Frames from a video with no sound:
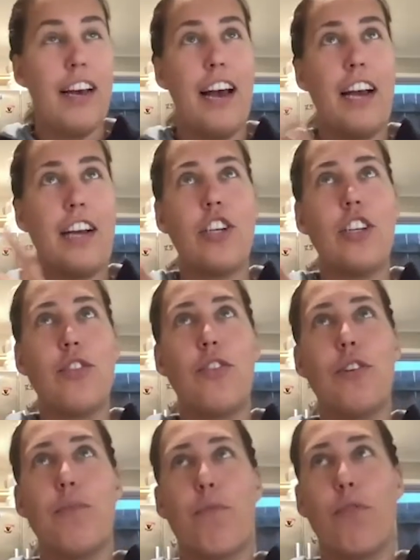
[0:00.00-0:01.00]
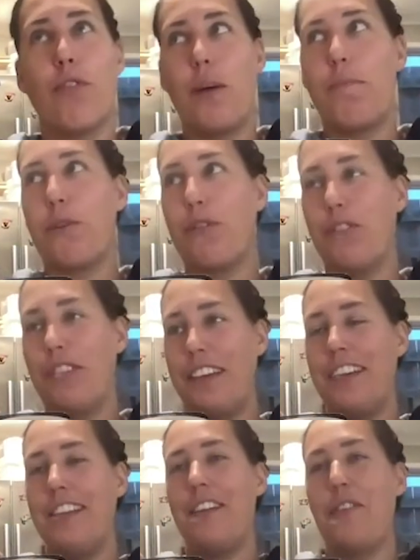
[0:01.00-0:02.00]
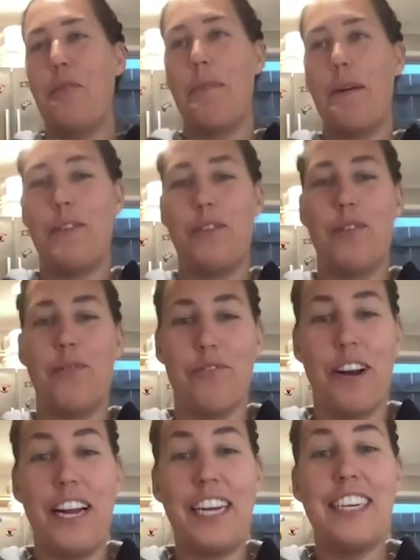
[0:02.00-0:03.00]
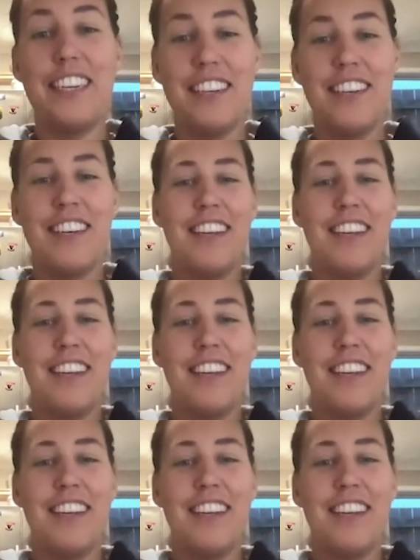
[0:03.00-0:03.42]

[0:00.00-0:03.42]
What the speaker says: actually thought you brought up a good thing there about the rain.